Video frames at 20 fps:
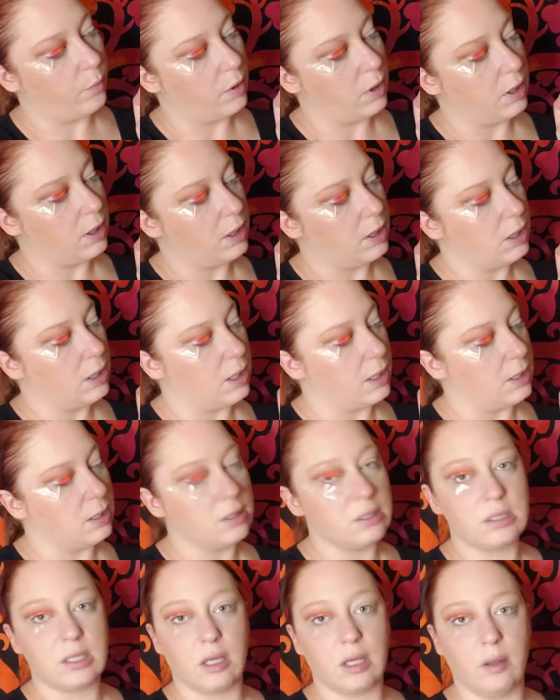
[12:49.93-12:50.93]
but it
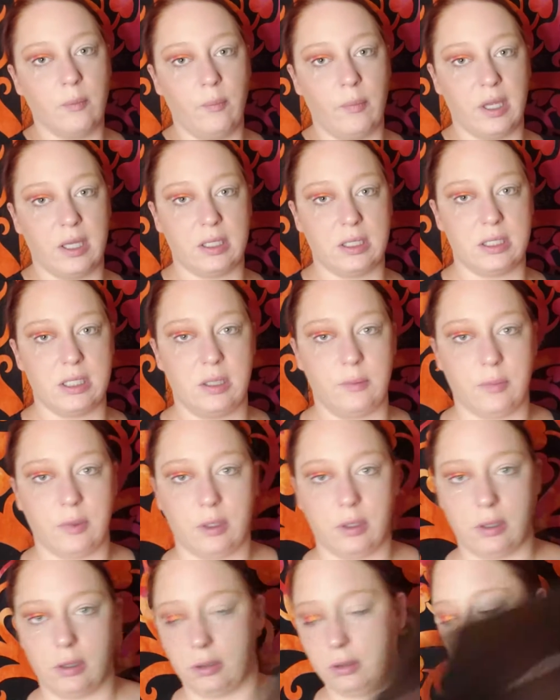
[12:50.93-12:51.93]
is a bit
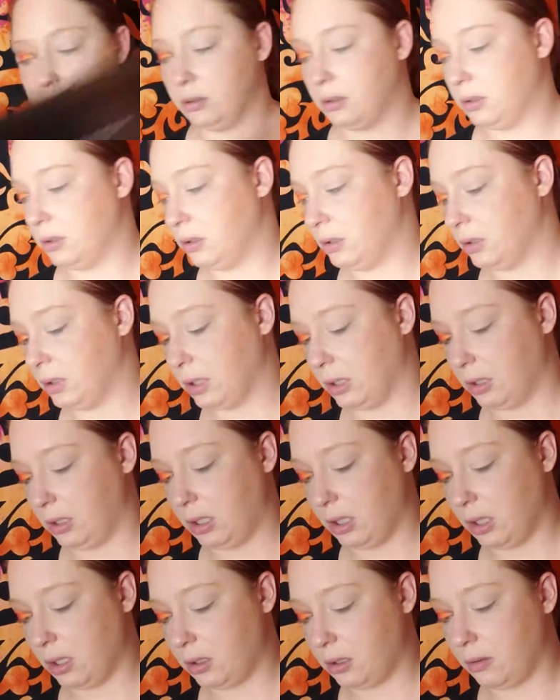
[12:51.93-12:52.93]
deeper than
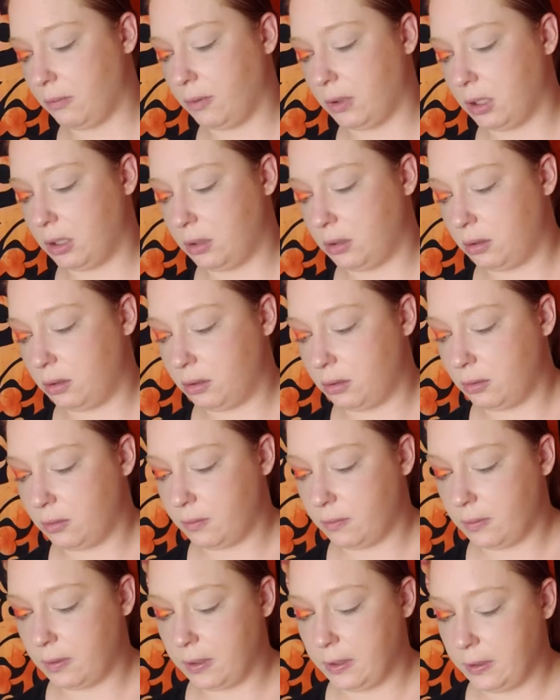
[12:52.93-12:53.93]
the other one.
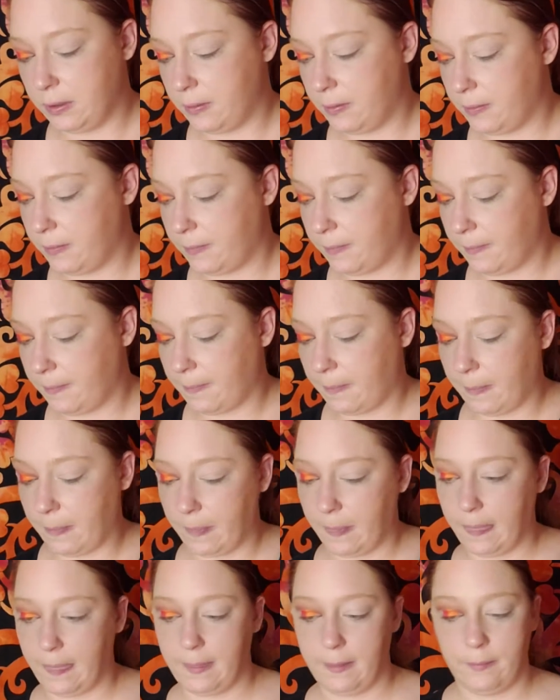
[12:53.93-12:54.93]

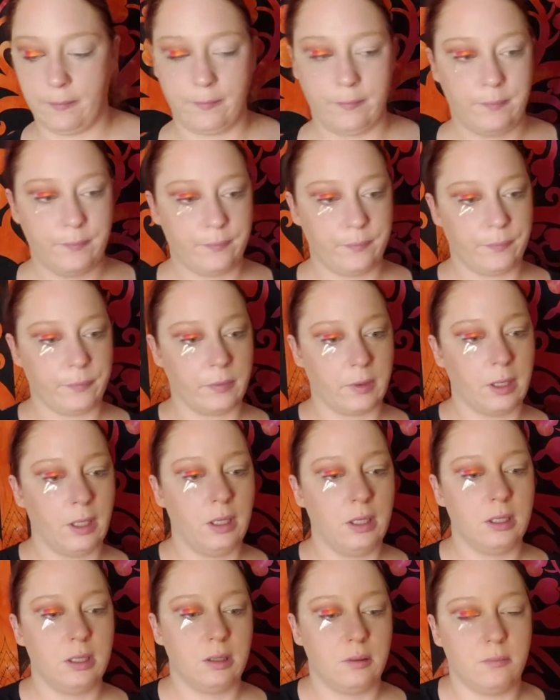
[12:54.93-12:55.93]

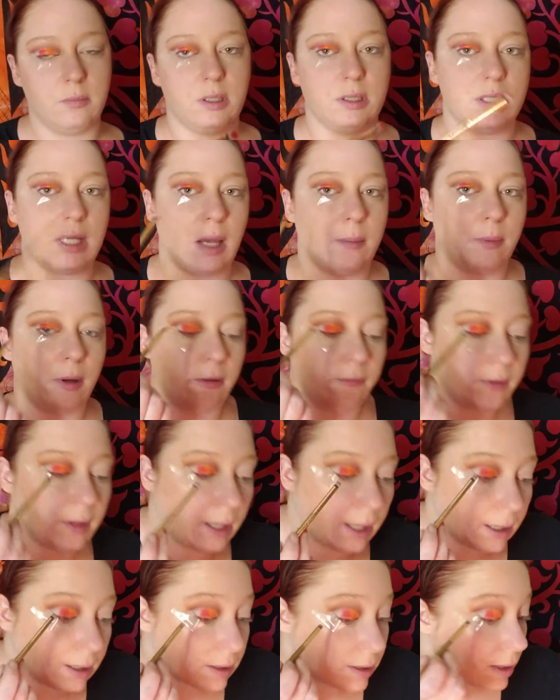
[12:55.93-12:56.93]
I'm going to tap off the
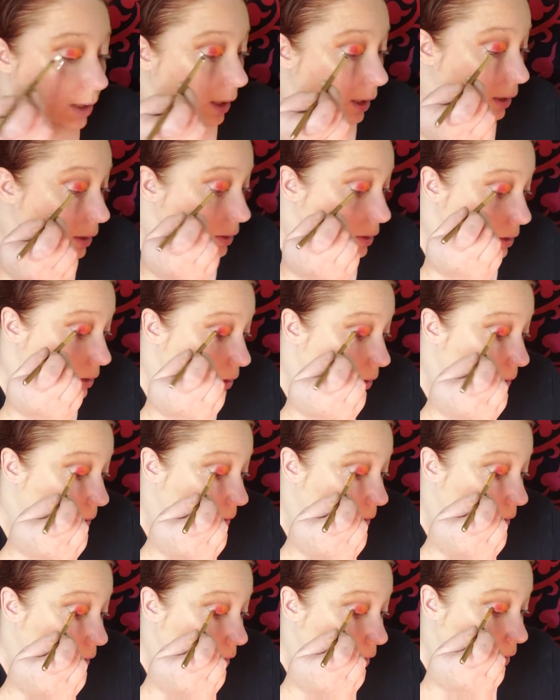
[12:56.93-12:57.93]
excess
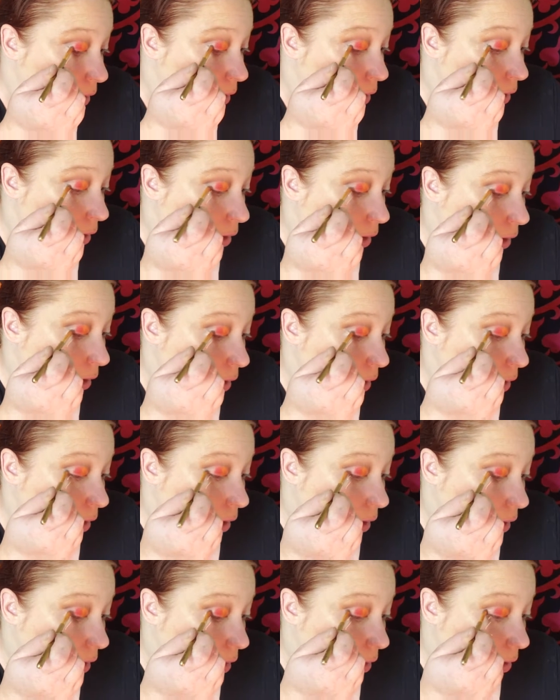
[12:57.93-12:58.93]
and
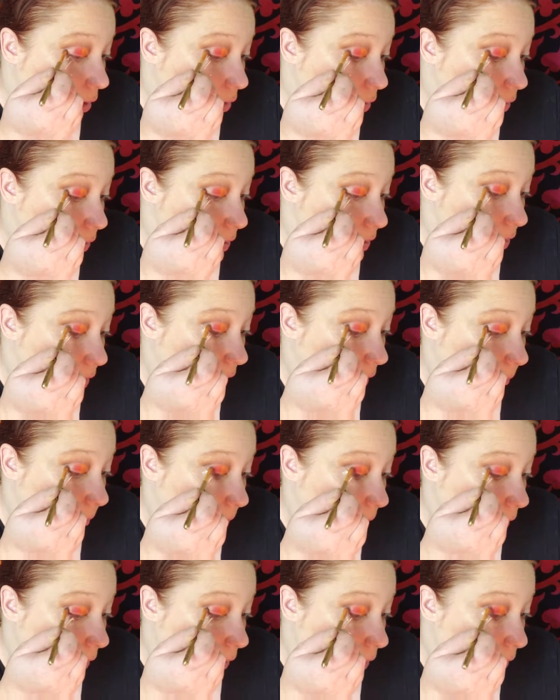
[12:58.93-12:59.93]
kind of just
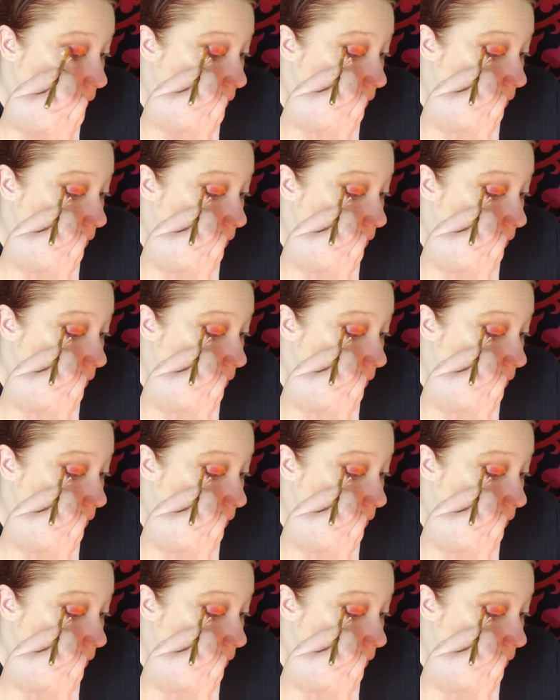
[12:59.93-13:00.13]
stamp it